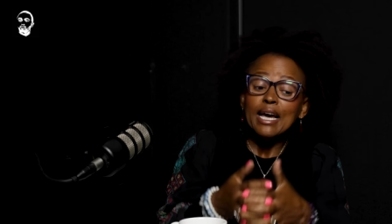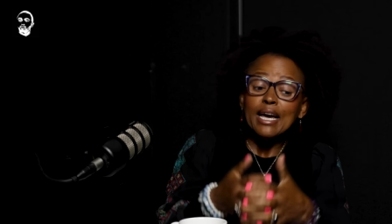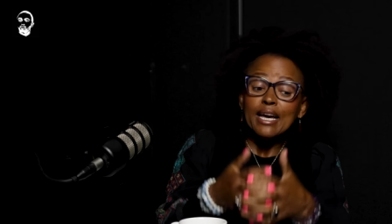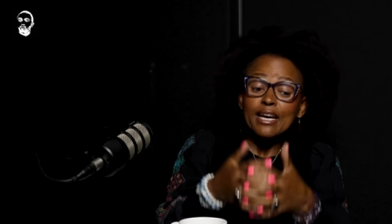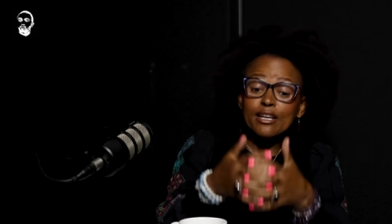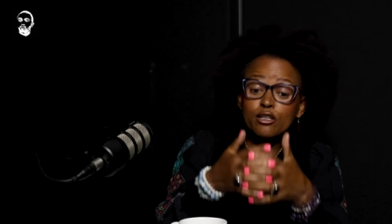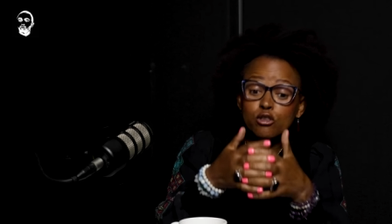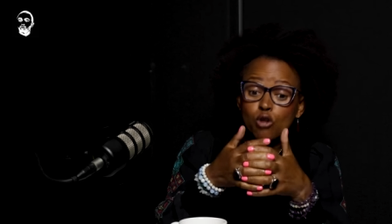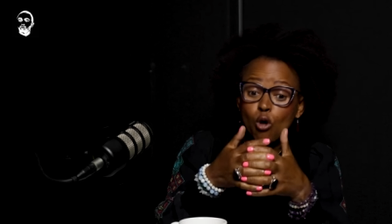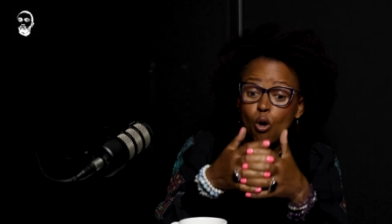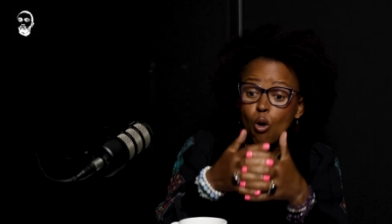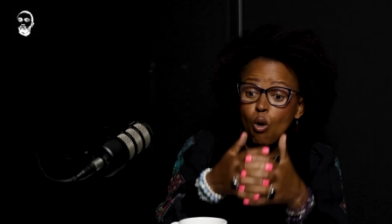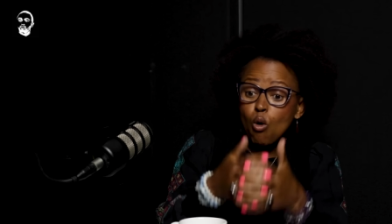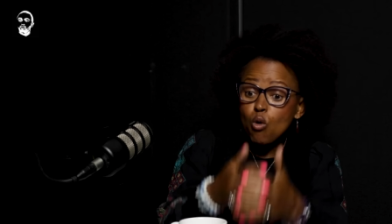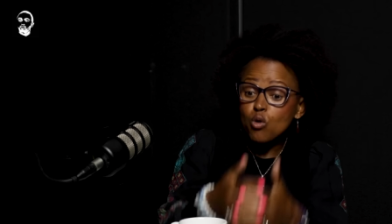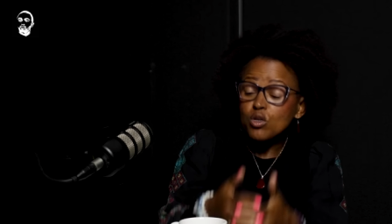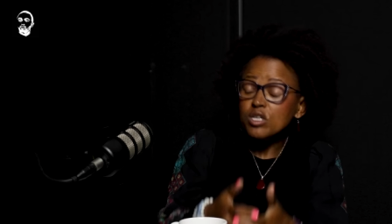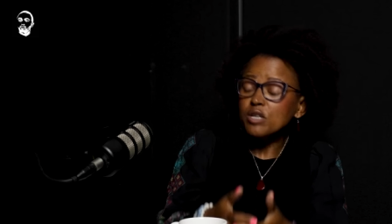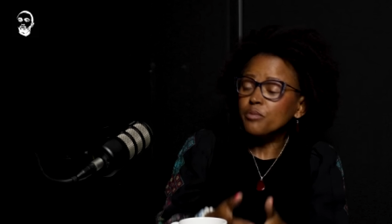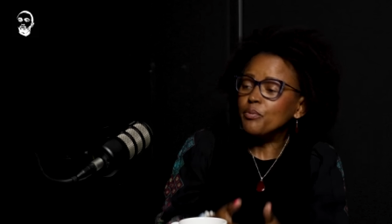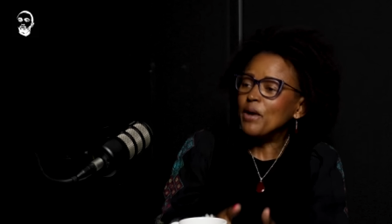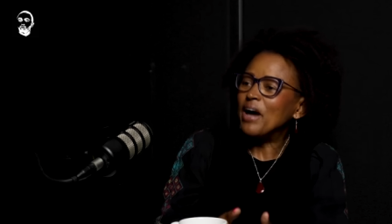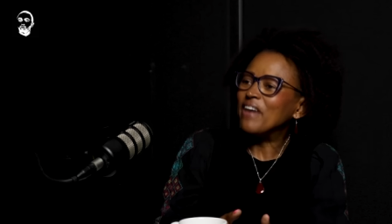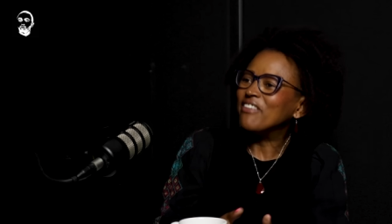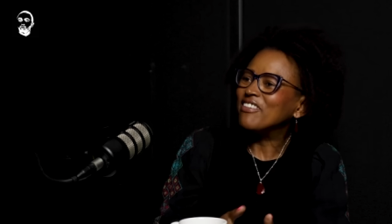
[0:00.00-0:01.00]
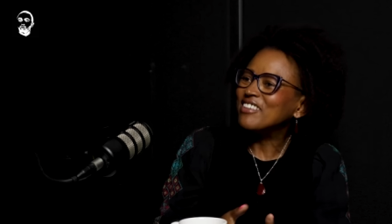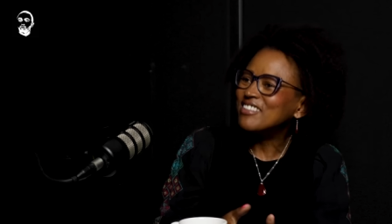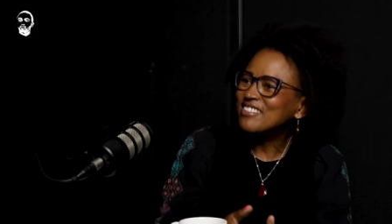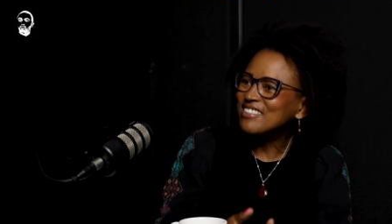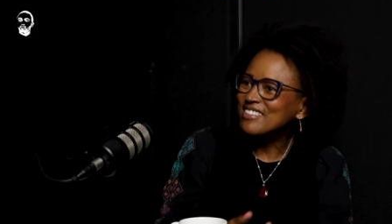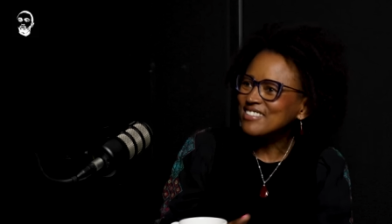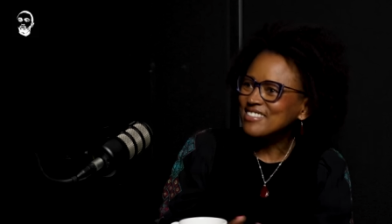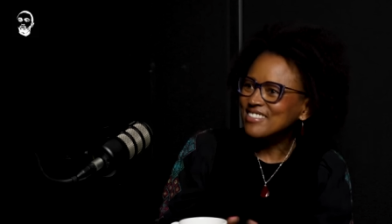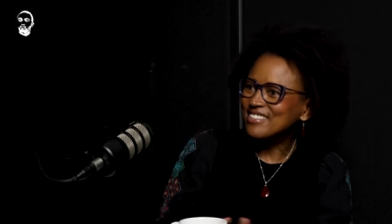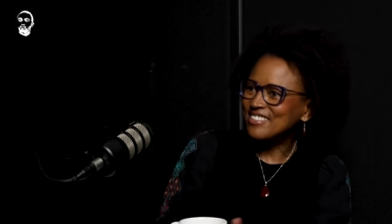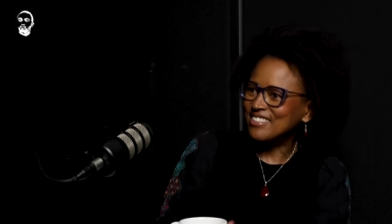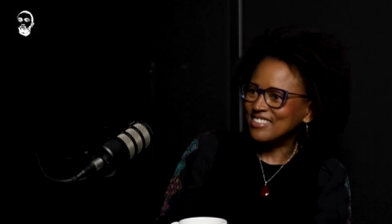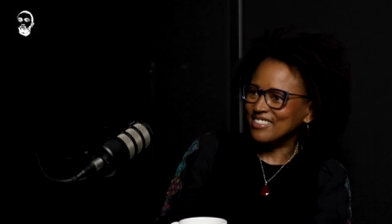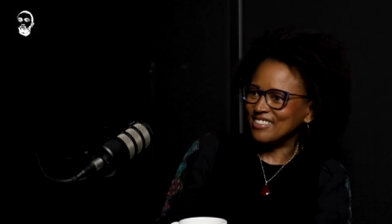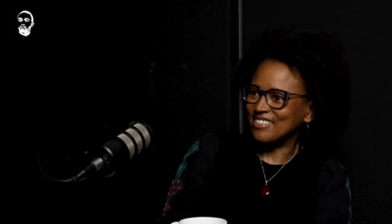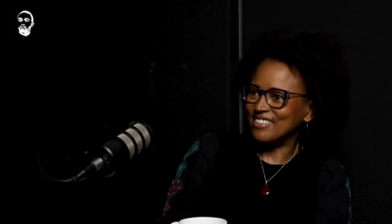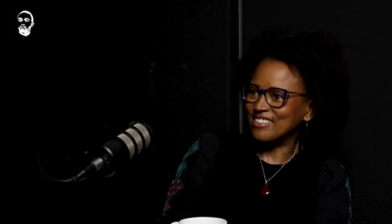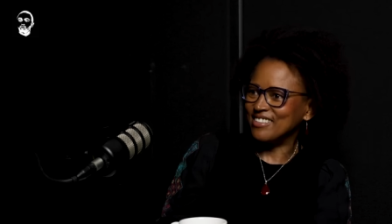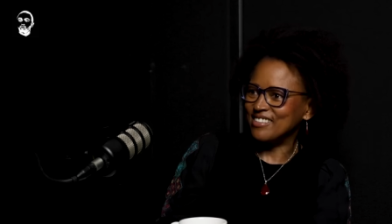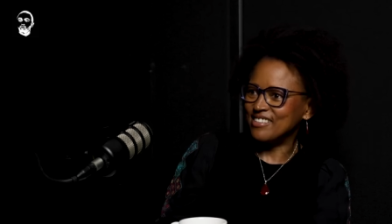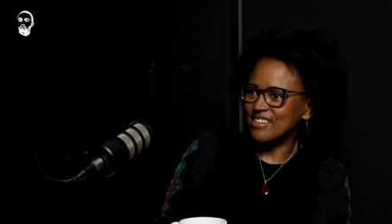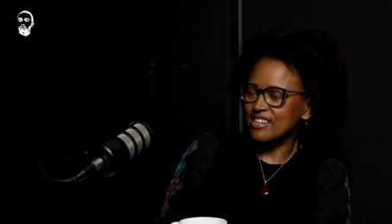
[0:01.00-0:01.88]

It's owned by the citizens.